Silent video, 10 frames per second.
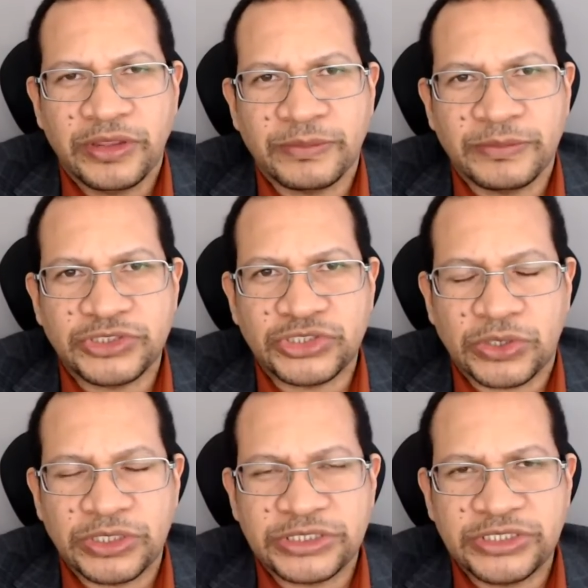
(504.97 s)
the
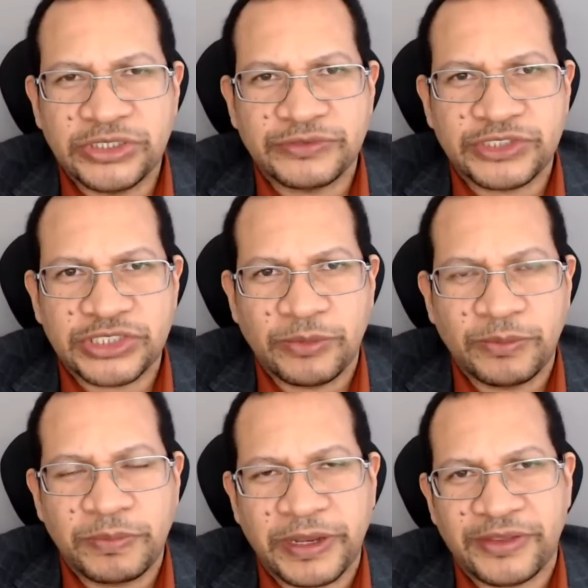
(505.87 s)
majority of
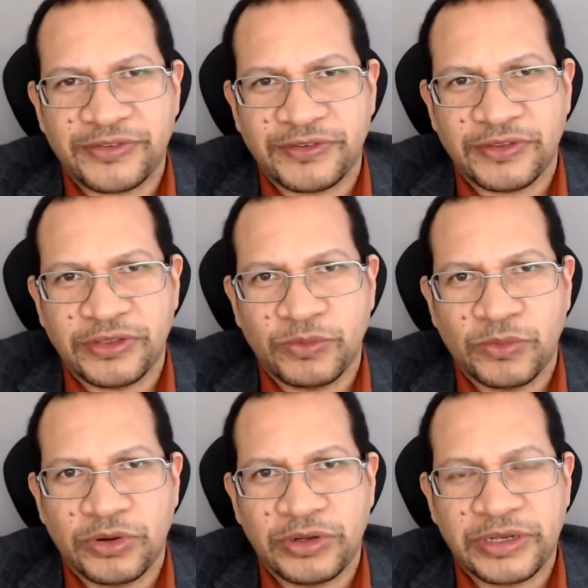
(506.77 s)
some places in the
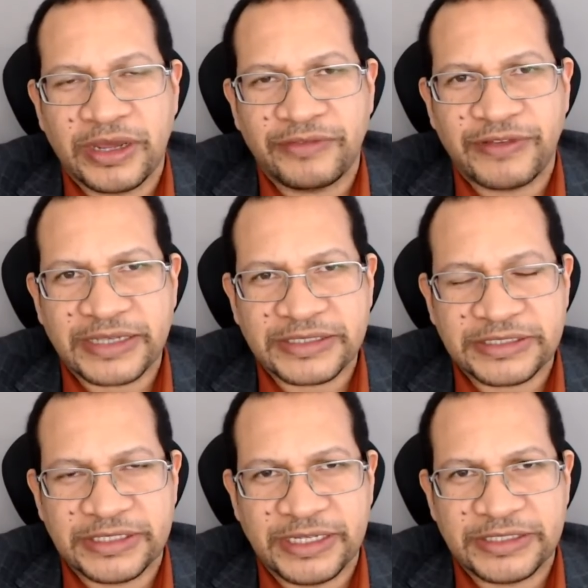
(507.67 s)
world are
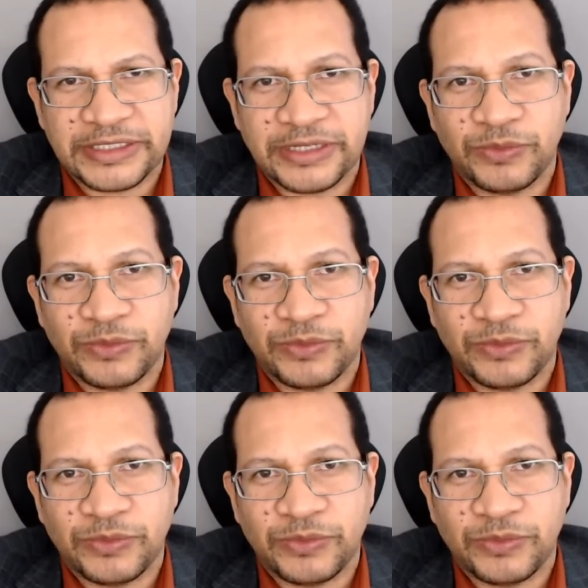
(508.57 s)
vaccinated